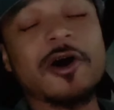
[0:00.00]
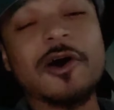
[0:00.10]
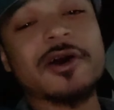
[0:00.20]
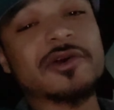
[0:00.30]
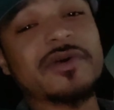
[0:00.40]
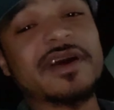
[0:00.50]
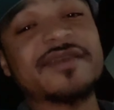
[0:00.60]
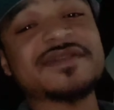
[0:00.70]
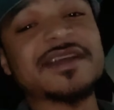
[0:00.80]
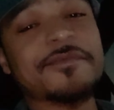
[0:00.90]

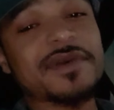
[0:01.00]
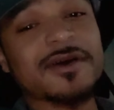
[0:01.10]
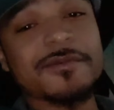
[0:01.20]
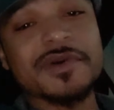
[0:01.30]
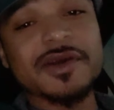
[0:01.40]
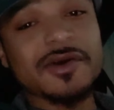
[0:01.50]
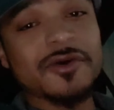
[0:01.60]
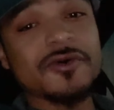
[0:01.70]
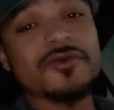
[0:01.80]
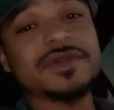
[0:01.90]
Hargrave stepping up
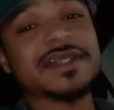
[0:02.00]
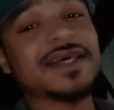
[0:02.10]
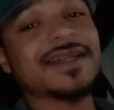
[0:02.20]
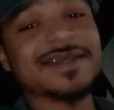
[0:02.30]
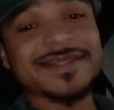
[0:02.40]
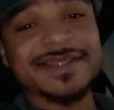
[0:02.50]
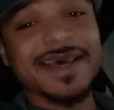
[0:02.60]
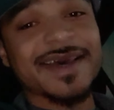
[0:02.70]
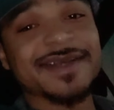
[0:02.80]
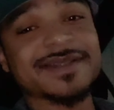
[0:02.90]
huge, getting his
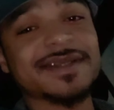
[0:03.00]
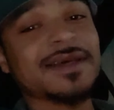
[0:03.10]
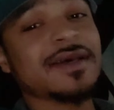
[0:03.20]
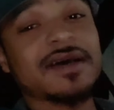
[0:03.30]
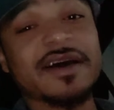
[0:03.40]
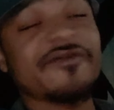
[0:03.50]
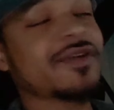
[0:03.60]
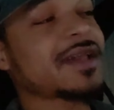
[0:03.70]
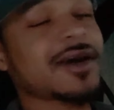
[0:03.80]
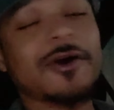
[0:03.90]
sacks. I
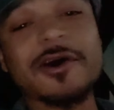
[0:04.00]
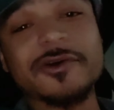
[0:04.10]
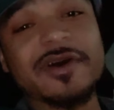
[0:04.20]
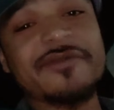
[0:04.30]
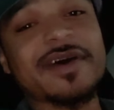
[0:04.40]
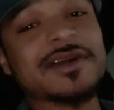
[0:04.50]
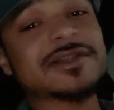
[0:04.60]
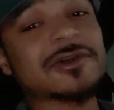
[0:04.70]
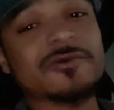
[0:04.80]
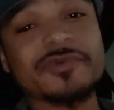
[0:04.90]
feel like Hargrave had
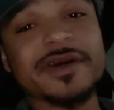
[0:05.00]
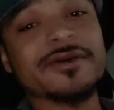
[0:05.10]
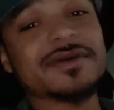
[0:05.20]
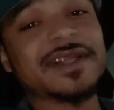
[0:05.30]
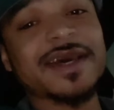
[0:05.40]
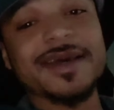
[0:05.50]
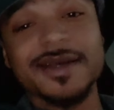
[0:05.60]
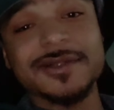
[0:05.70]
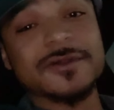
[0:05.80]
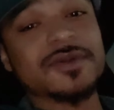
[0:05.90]
his career day
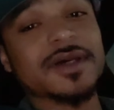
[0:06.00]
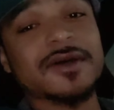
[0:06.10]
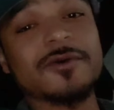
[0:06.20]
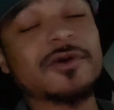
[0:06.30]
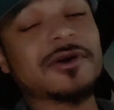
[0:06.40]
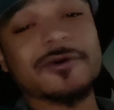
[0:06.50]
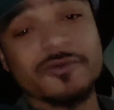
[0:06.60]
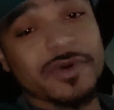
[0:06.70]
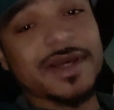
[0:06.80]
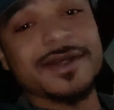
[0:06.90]
yesterday, going
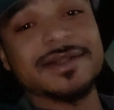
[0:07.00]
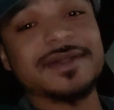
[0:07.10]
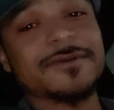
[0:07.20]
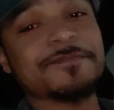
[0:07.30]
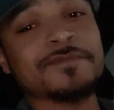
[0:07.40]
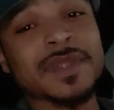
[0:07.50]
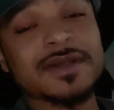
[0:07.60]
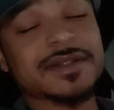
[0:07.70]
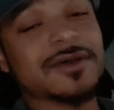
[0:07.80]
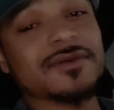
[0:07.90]
crazy.
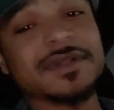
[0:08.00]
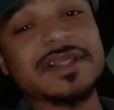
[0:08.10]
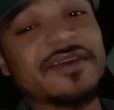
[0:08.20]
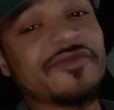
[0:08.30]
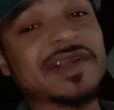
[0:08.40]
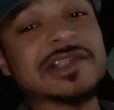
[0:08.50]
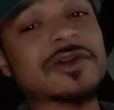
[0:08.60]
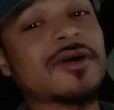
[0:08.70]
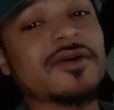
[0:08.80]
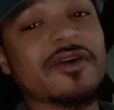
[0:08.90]
So the defense
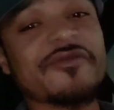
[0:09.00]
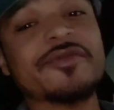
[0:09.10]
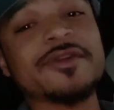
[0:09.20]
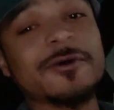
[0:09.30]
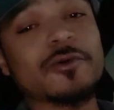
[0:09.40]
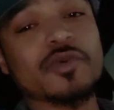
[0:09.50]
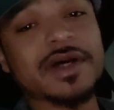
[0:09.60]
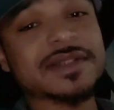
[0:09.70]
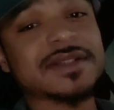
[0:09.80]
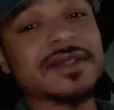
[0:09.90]
started off a little
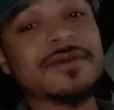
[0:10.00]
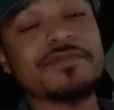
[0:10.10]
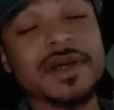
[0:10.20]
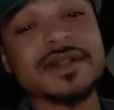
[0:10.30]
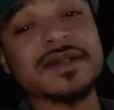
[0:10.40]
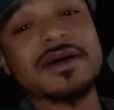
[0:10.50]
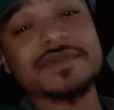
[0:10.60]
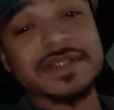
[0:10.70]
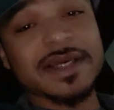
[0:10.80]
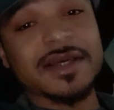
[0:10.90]
rusty, picked it up
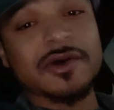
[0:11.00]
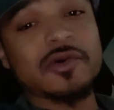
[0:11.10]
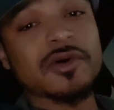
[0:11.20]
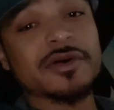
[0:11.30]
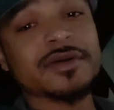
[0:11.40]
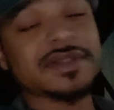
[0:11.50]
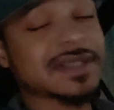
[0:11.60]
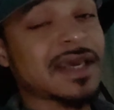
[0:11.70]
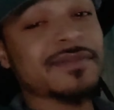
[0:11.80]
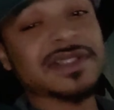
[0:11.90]
second quarter,
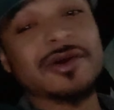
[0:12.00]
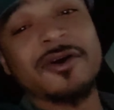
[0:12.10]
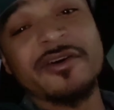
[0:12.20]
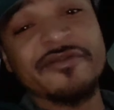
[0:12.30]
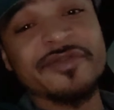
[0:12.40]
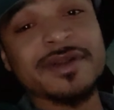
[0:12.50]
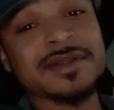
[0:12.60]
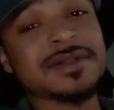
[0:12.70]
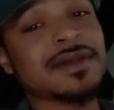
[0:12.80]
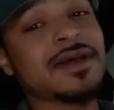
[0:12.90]
same as the
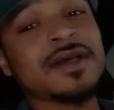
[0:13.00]
offense.